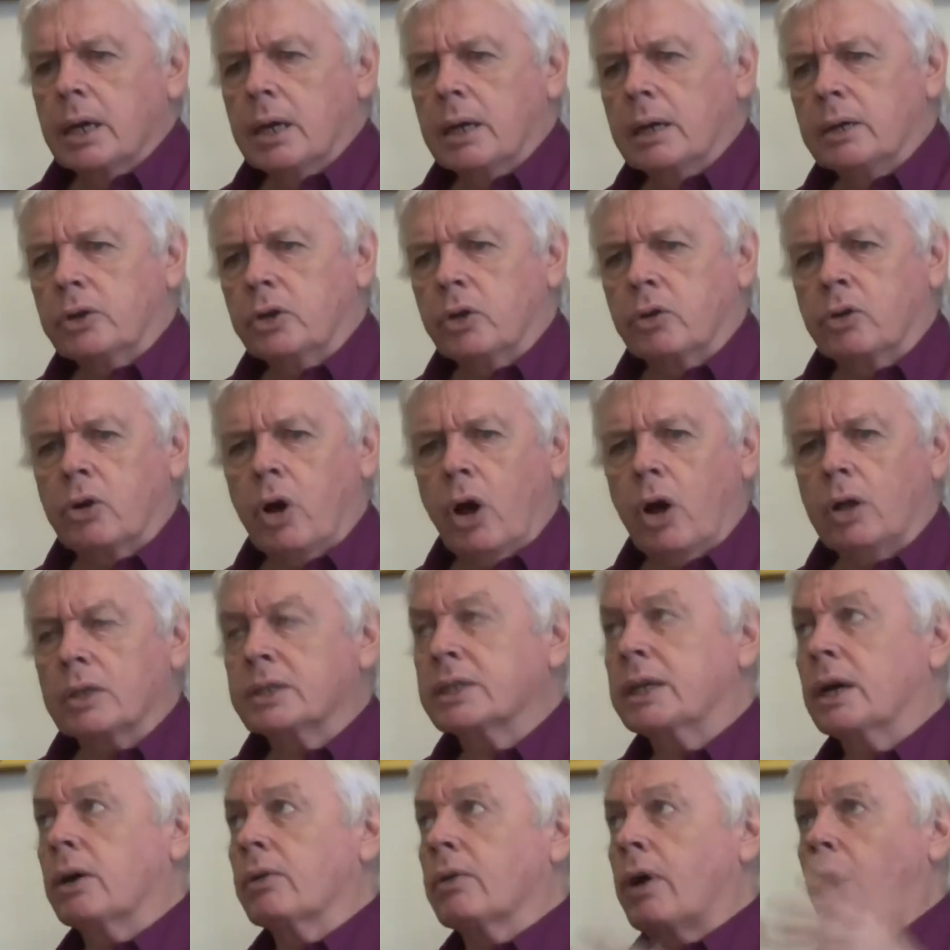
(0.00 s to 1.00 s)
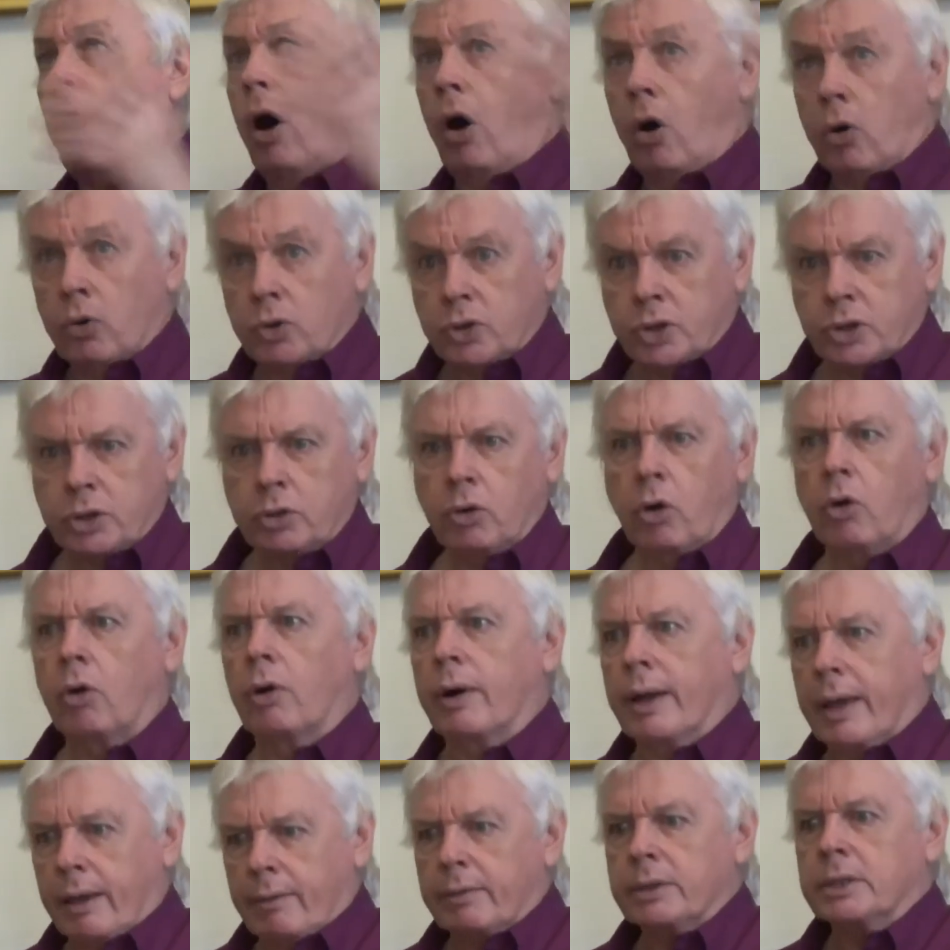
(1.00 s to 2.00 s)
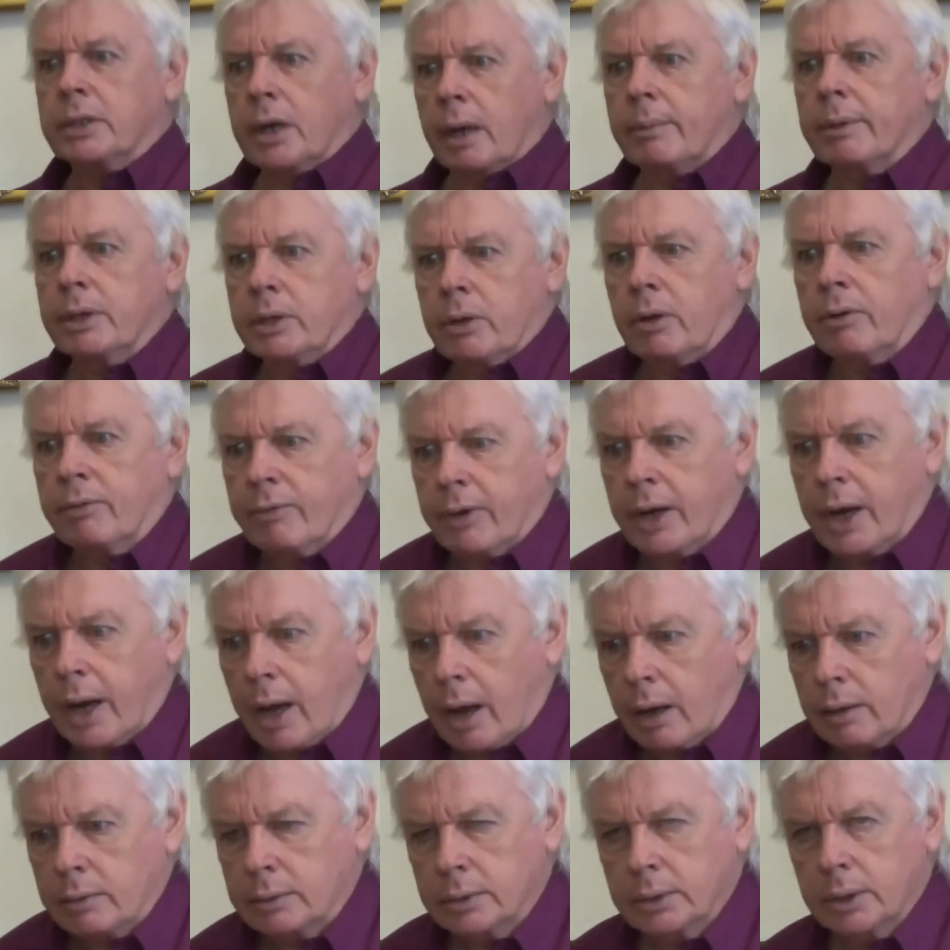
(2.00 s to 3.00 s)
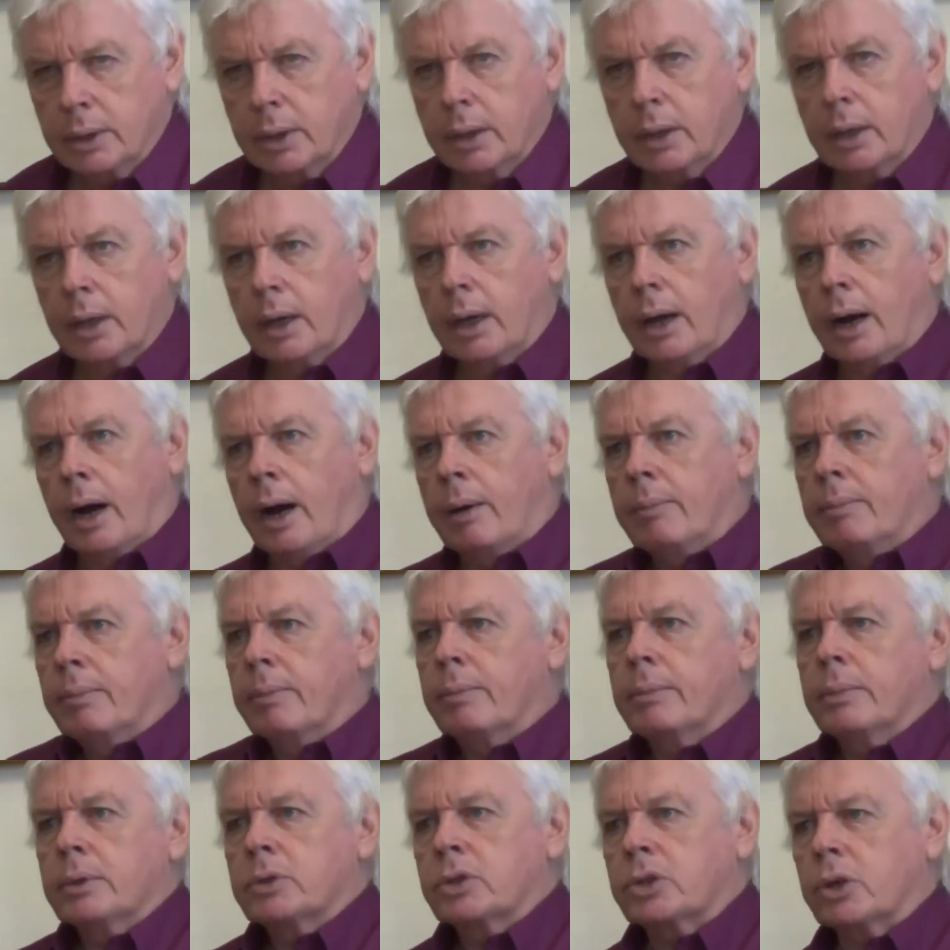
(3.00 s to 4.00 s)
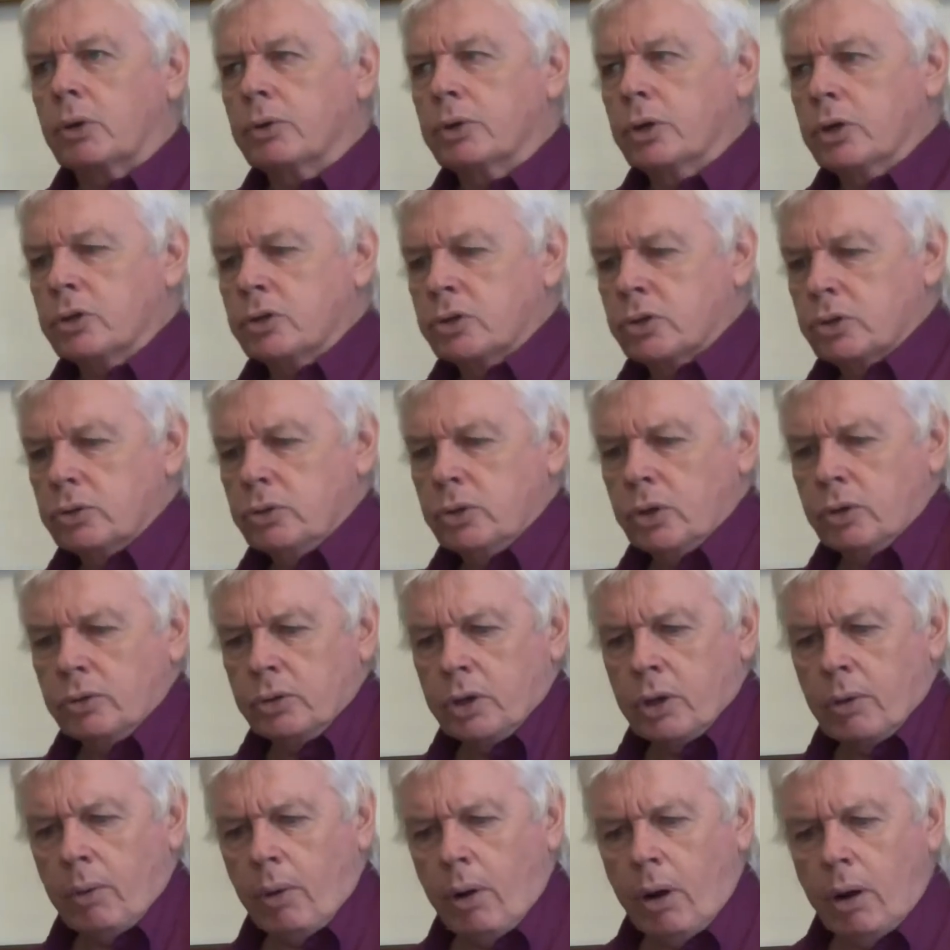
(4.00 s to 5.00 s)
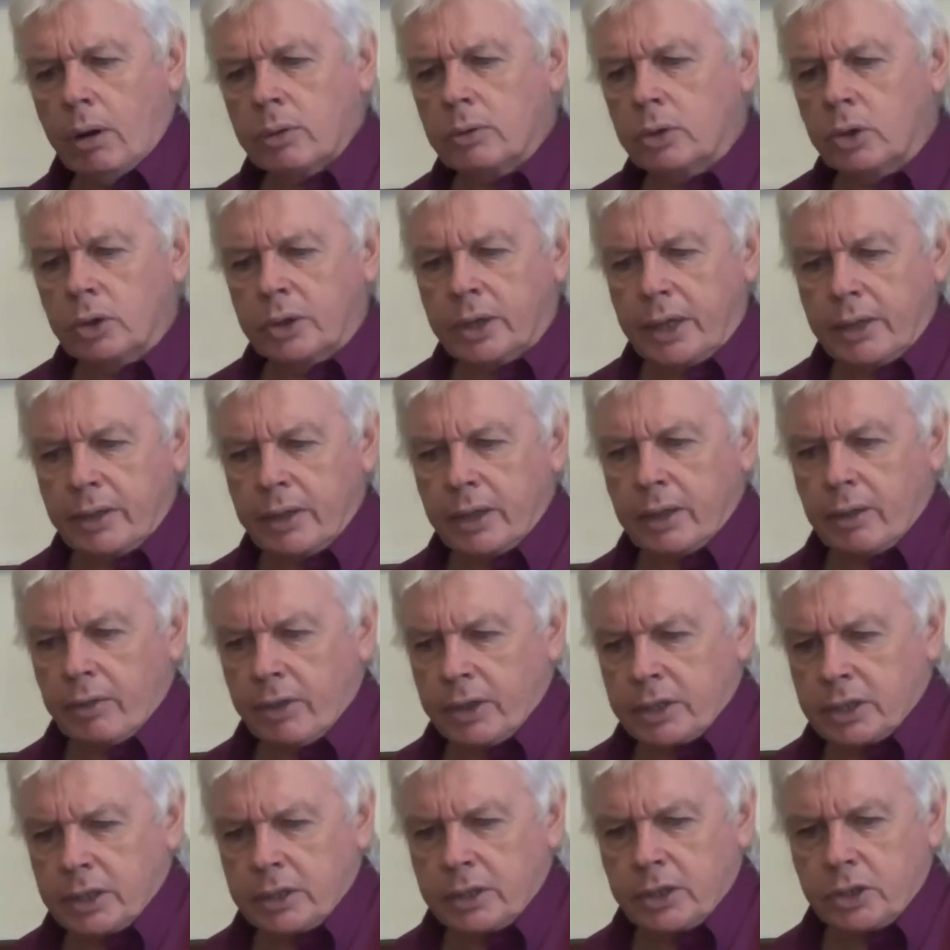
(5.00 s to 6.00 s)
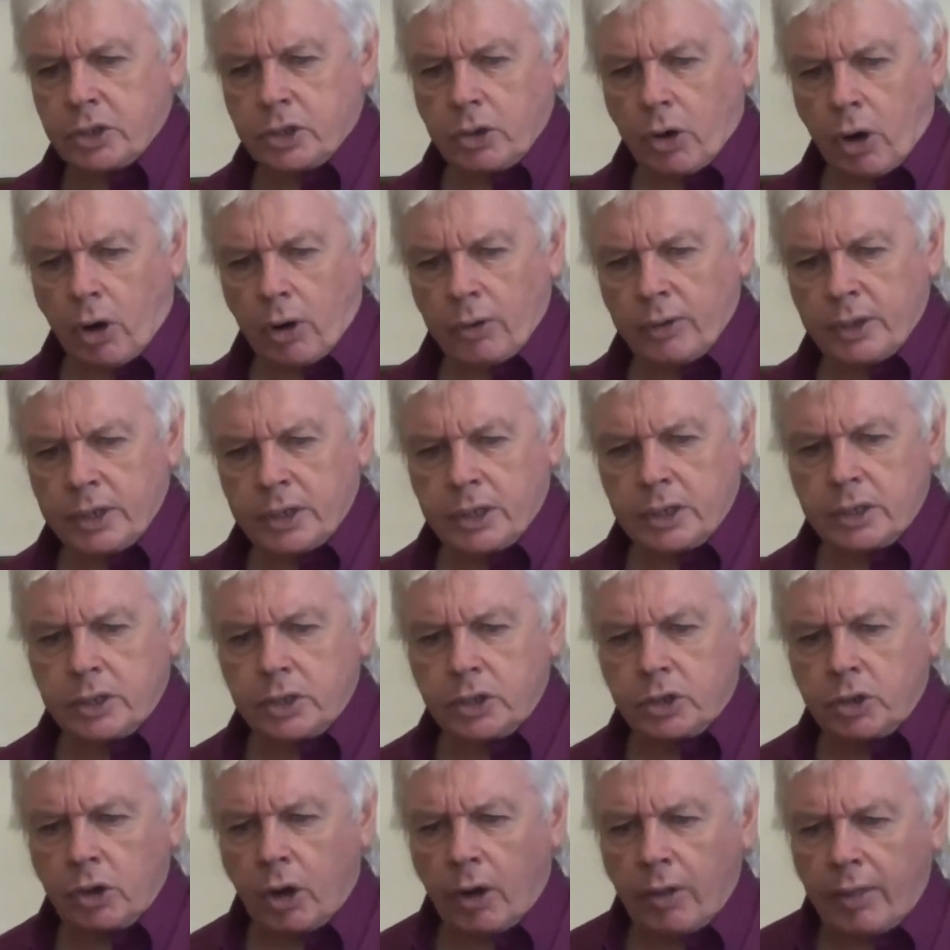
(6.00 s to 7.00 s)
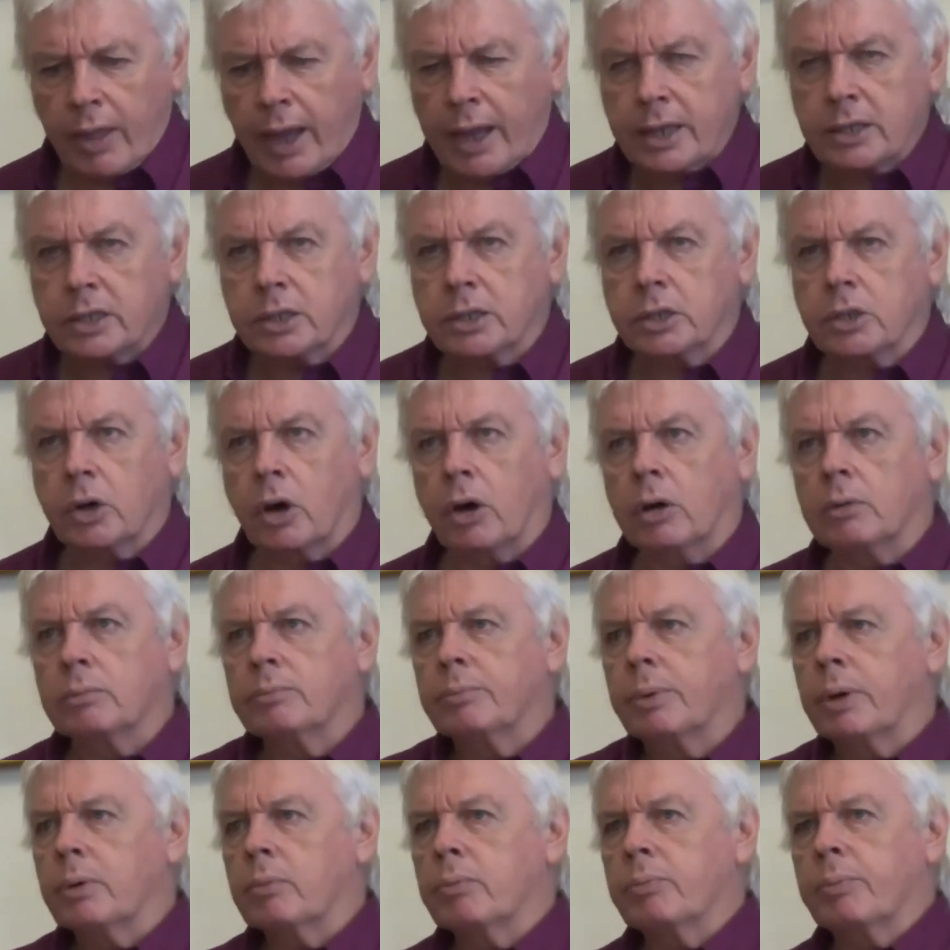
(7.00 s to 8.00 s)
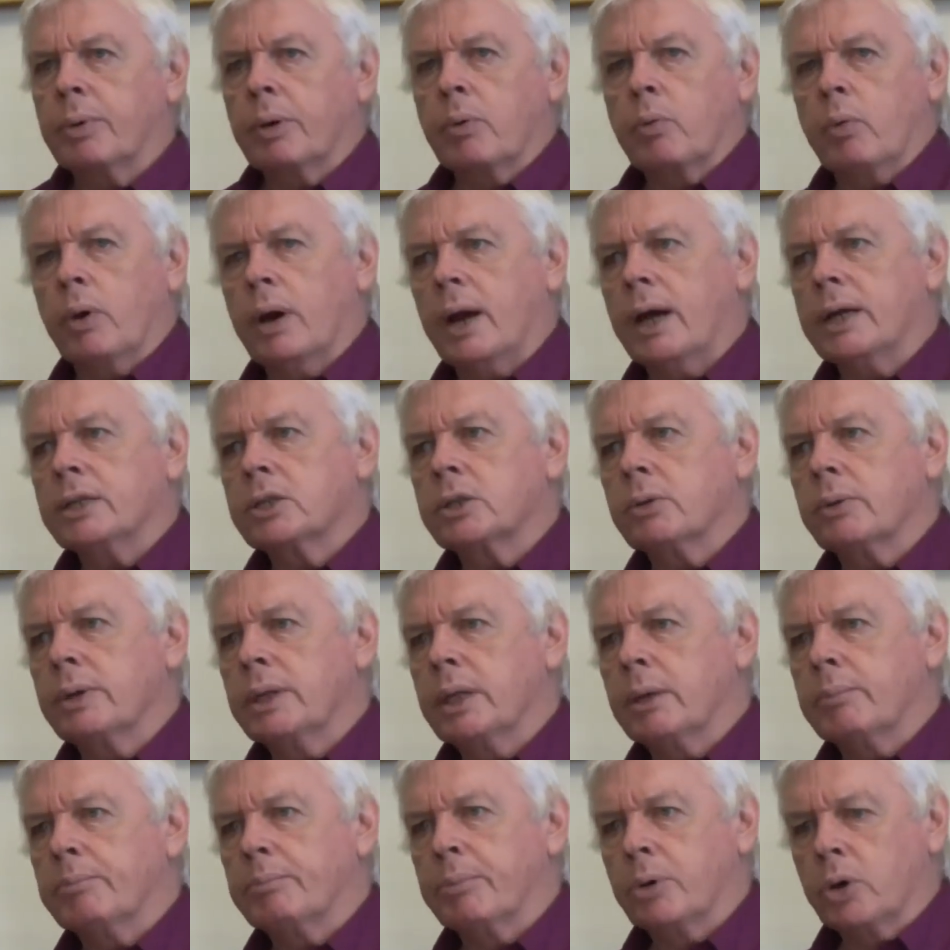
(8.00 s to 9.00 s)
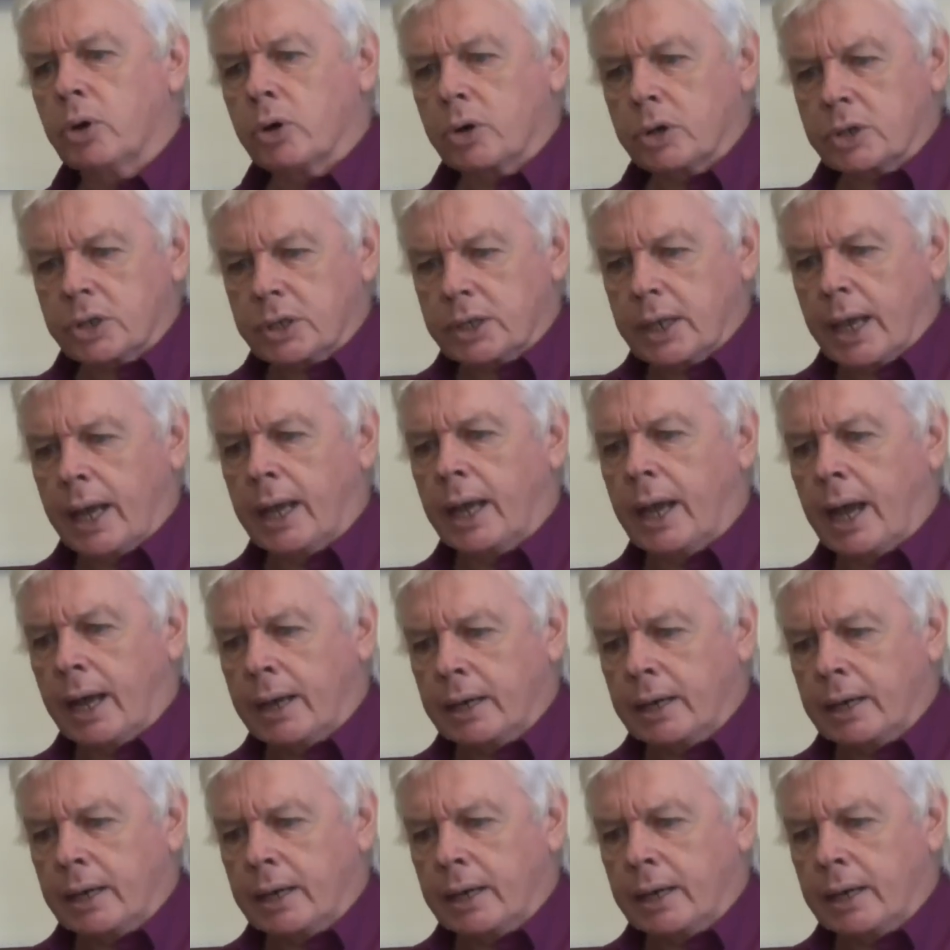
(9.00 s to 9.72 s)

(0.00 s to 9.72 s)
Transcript: You can't tell the whole story every time you do a video. So you are, look at, this is a dot, this is a dot, that's a dot. But what I do in the books and